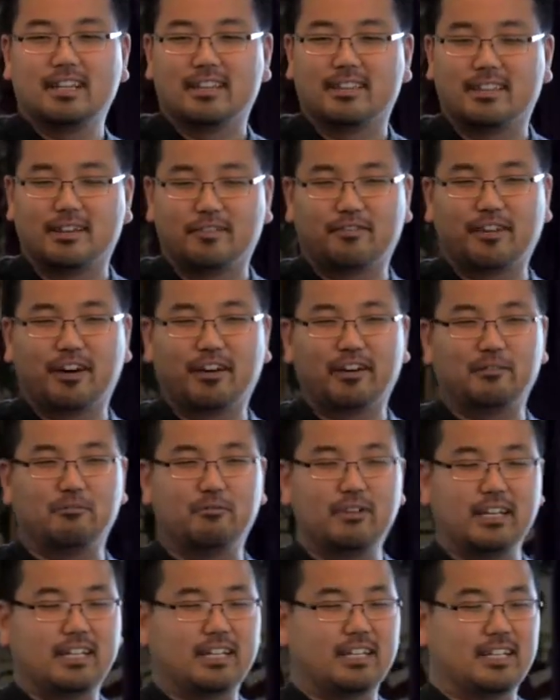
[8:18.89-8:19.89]
They're very
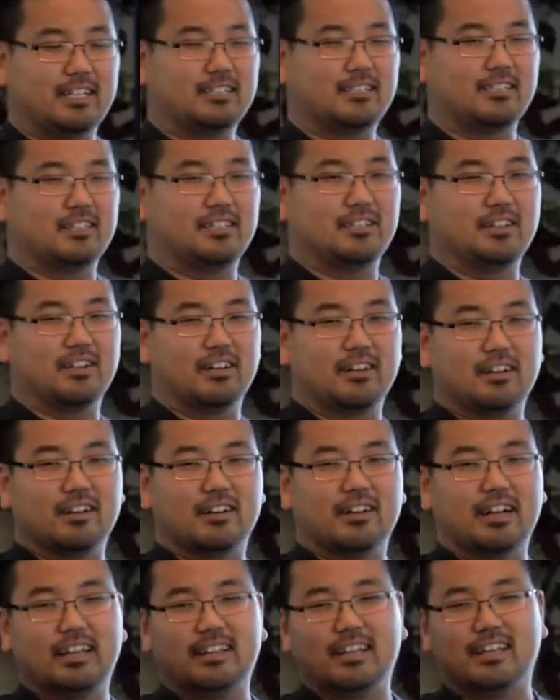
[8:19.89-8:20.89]
weak and
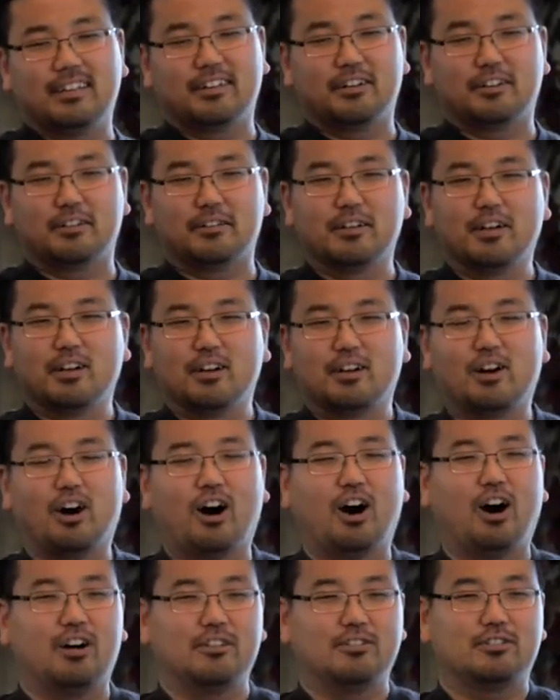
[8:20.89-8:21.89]
insecure, and then they're
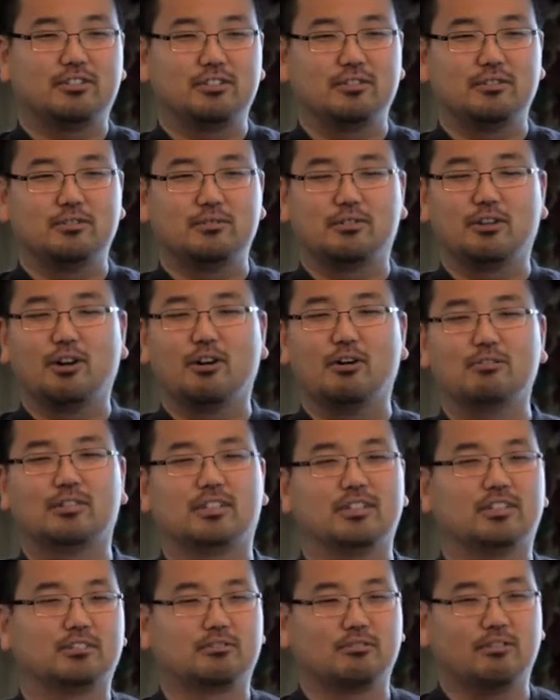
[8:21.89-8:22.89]
called to go
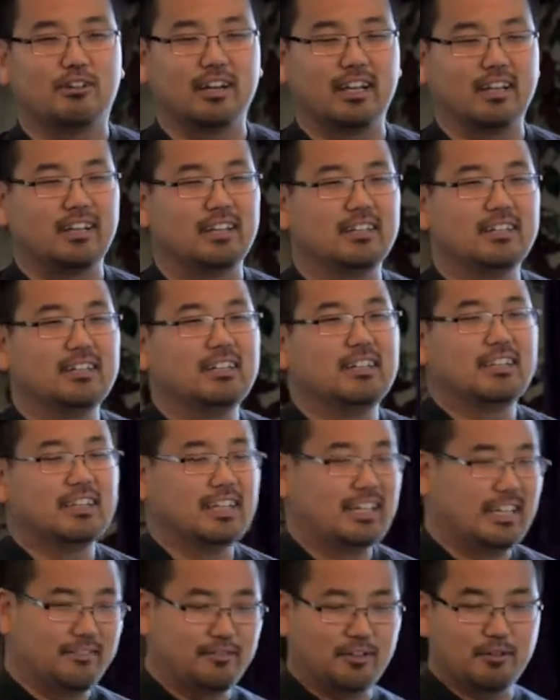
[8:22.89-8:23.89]
destroy
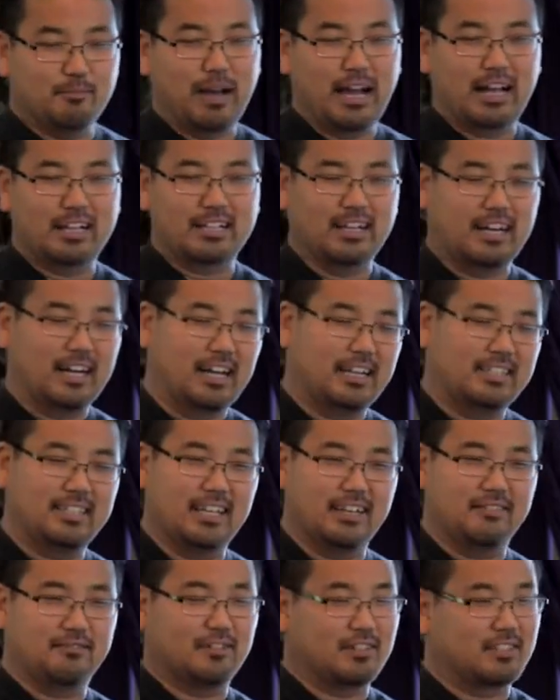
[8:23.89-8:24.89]
the evil bad guy.
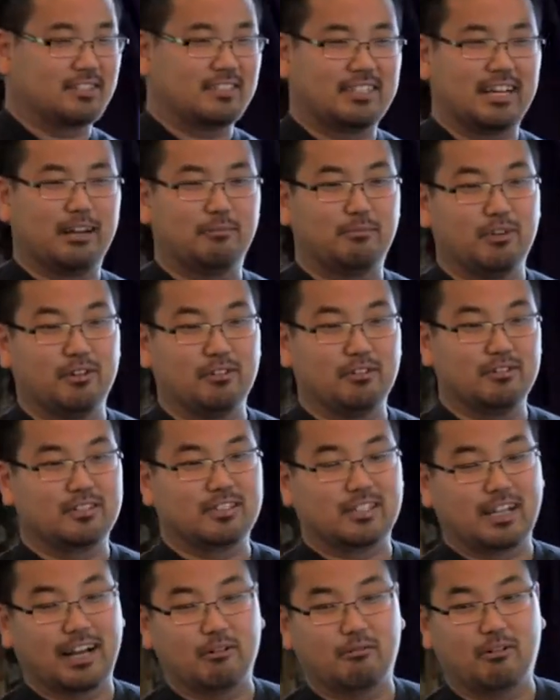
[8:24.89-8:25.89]
Take, for example, Luke
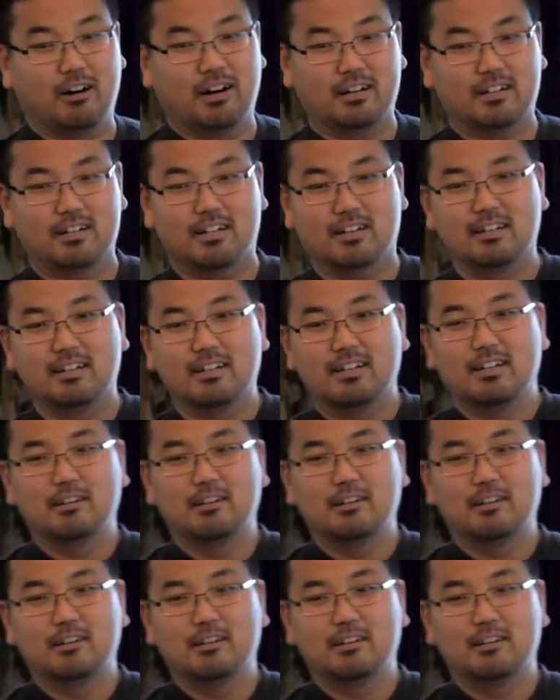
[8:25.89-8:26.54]
Skywalker.